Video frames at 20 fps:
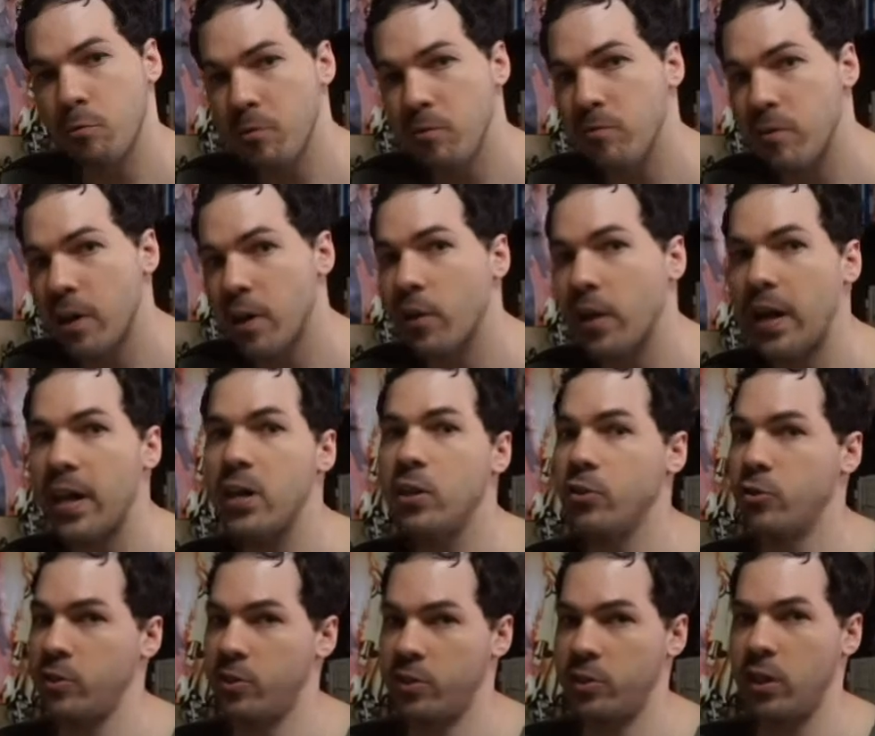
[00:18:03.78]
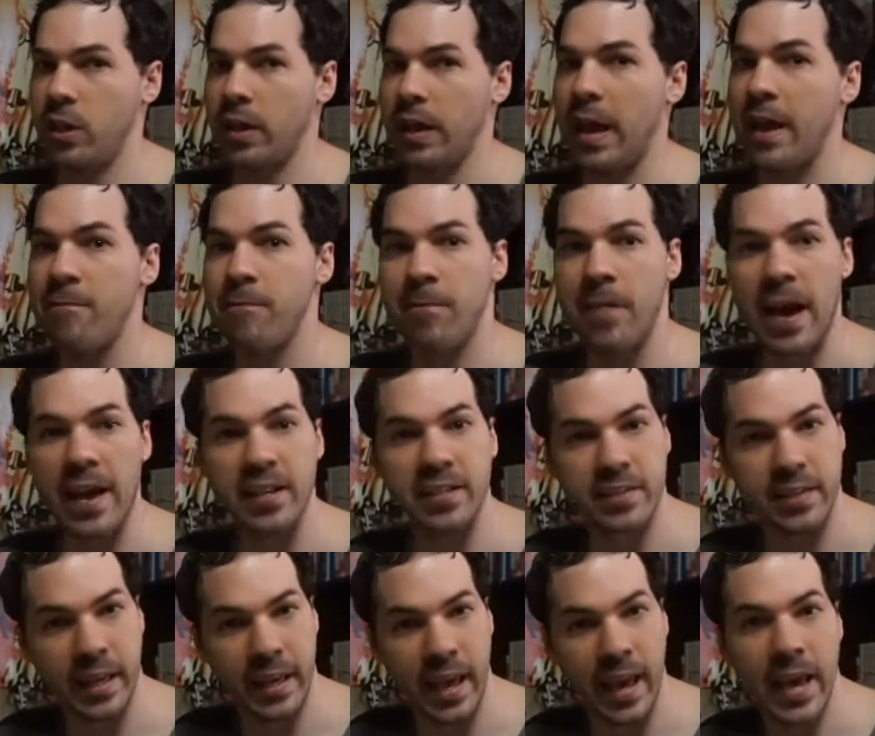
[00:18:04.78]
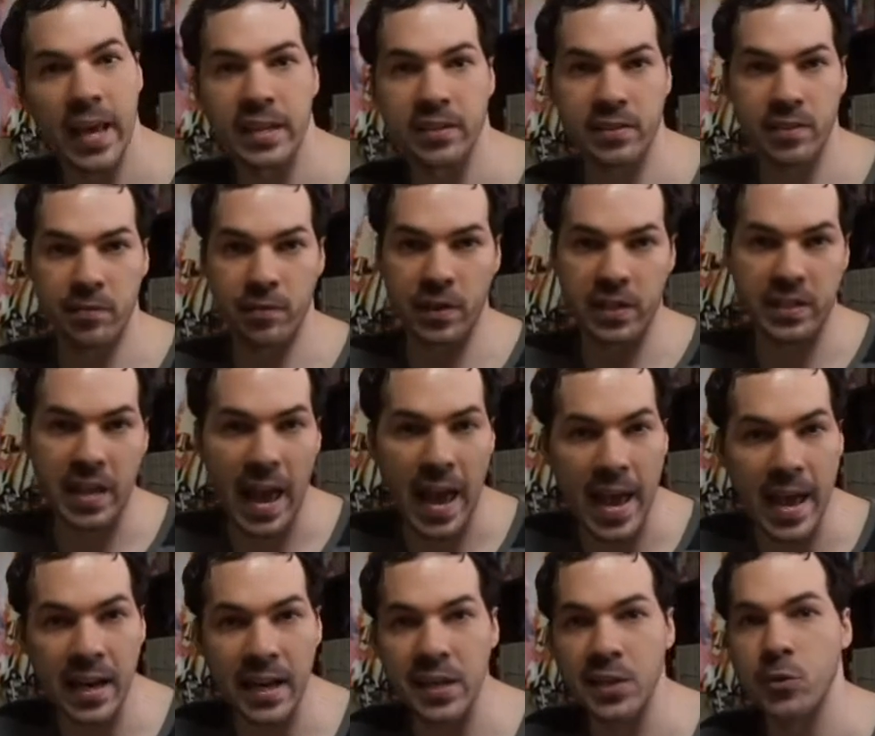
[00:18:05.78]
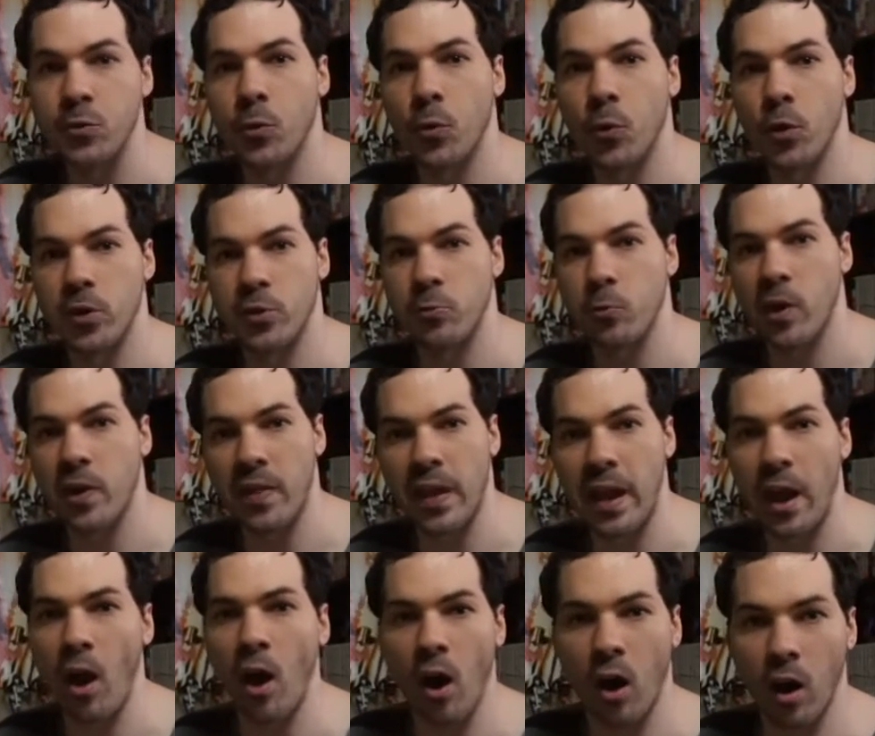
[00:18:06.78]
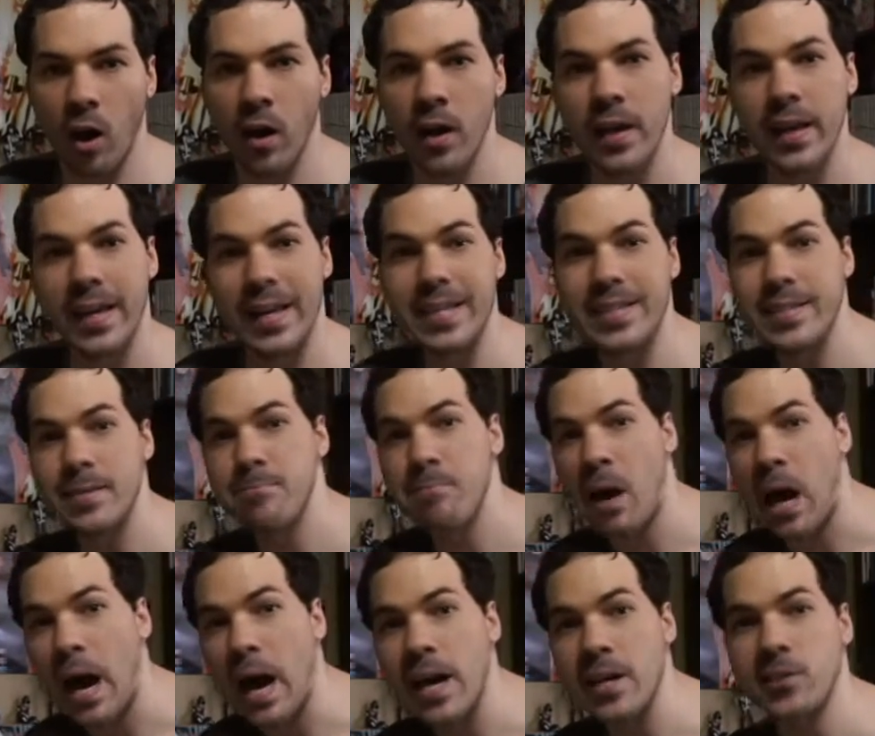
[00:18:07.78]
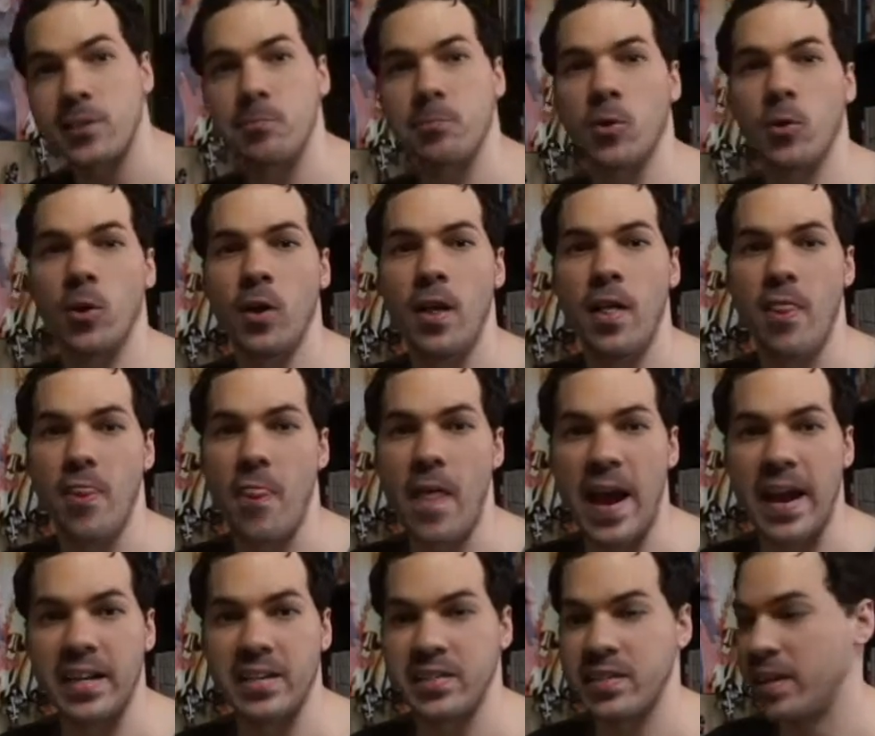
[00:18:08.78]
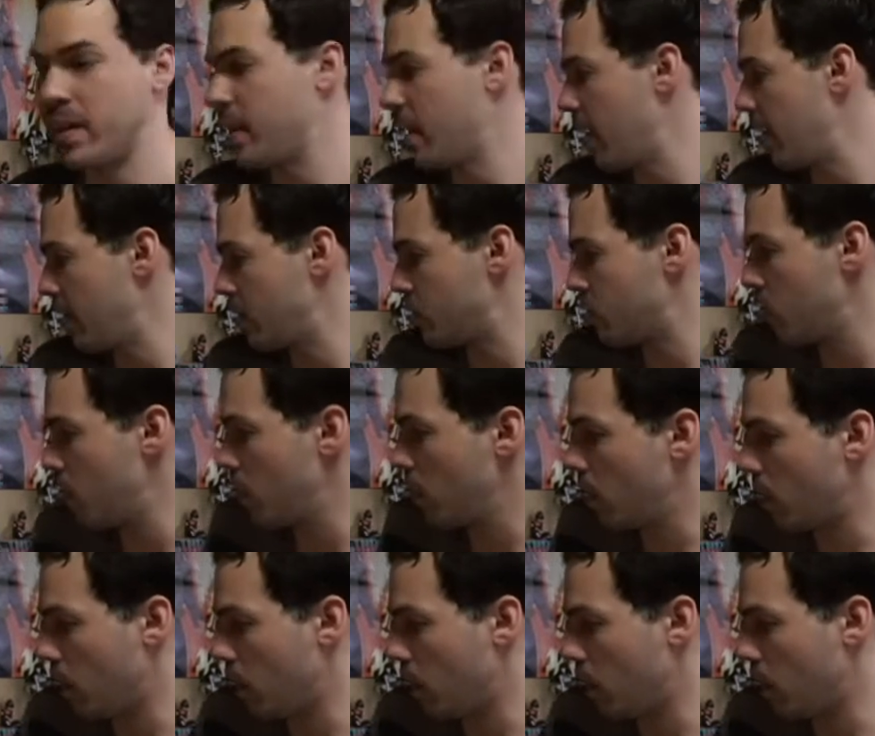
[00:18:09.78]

would be very interesting if that is the case, if he's headed towards where they are. Is it possible that is the case?